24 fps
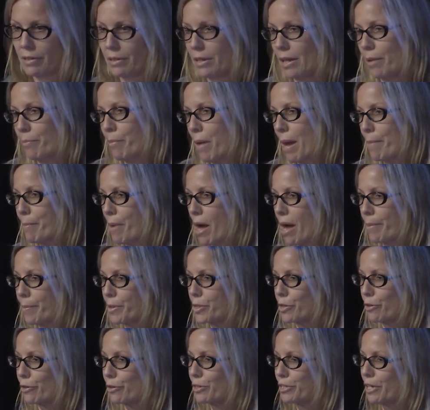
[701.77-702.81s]
And my
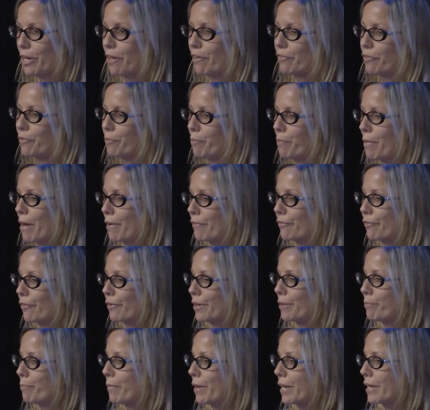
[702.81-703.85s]
mamas are tough.
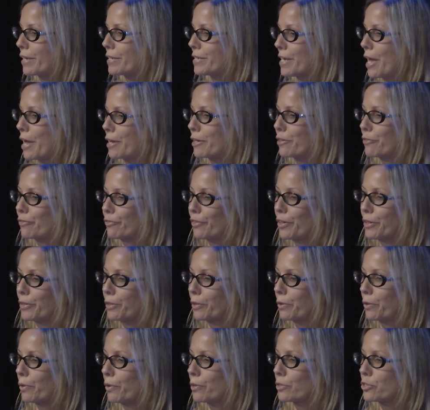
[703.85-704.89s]
My Italian friend
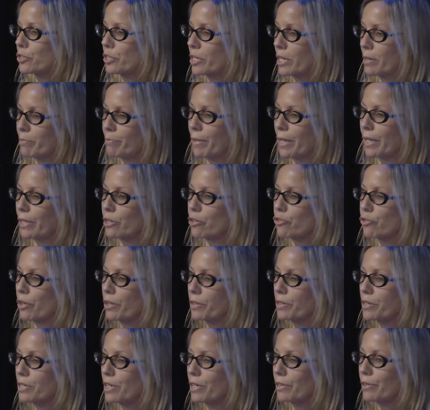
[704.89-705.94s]
Nicole, she can make a drug
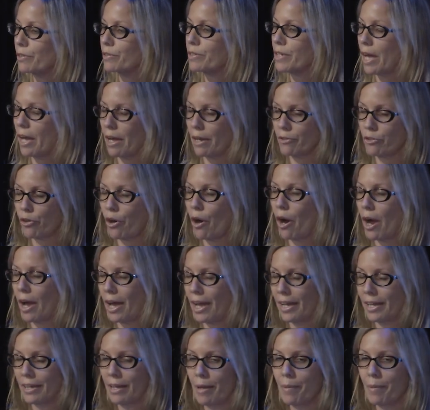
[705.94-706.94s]
dealer cry,